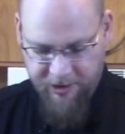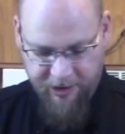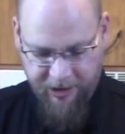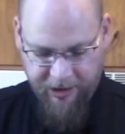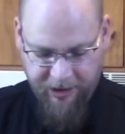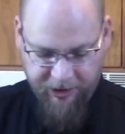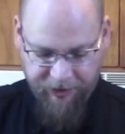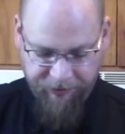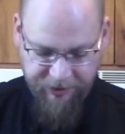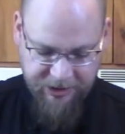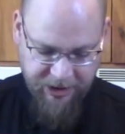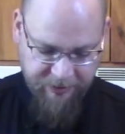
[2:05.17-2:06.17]
I got
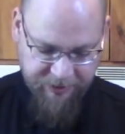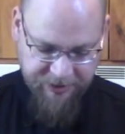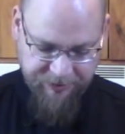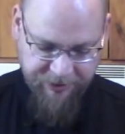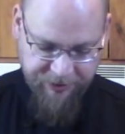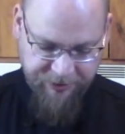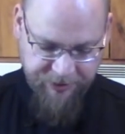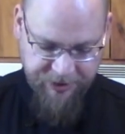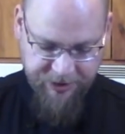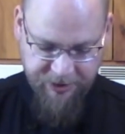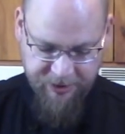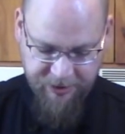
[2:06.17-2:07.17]
3
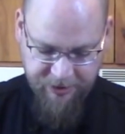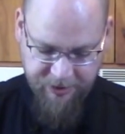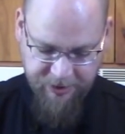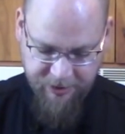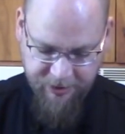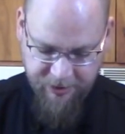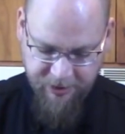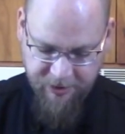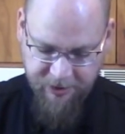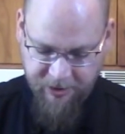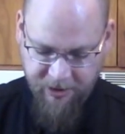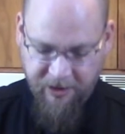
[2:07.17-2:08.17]
tablespoons
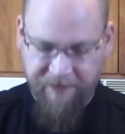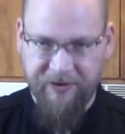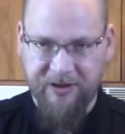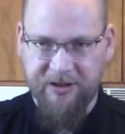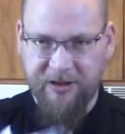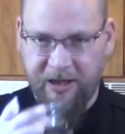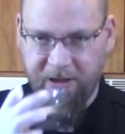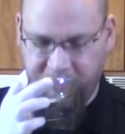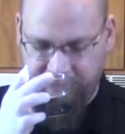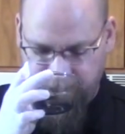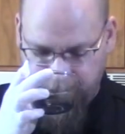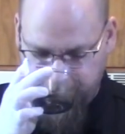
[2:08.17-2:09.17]
of this
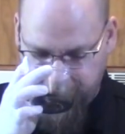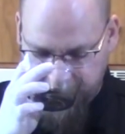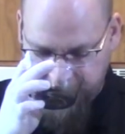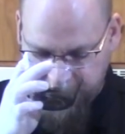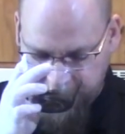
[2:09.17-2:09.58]
aromatic